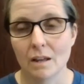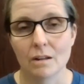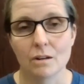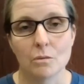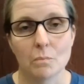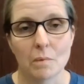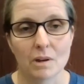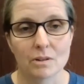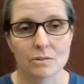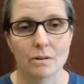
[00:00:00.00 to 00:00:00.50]
and
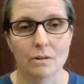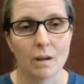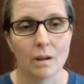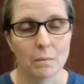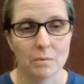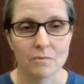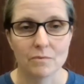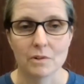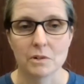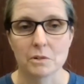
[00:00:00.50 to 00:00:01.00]
New Mexico
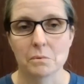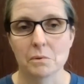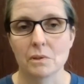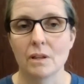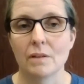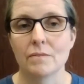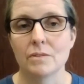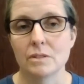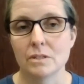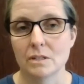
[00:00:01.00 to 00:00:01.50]
Game and Fish would
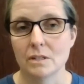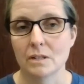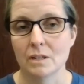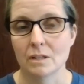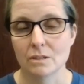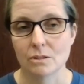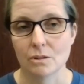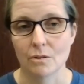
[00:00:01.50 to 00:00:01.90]
love to see it.